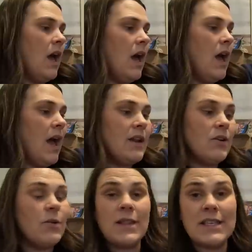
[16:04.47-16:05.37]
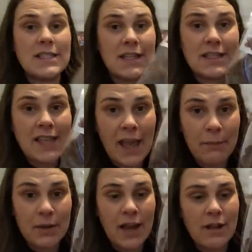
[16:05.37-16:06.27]
I don't know what this is.
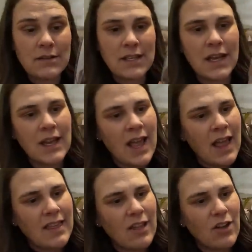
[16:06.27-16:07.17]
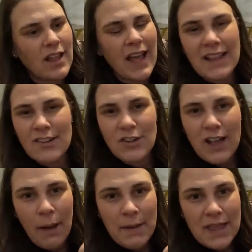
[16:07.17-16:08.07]
Can't pronounce it. They look like little
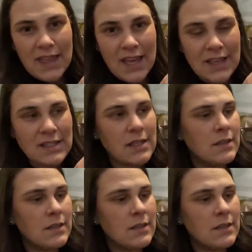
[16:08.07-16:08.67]
gummy things.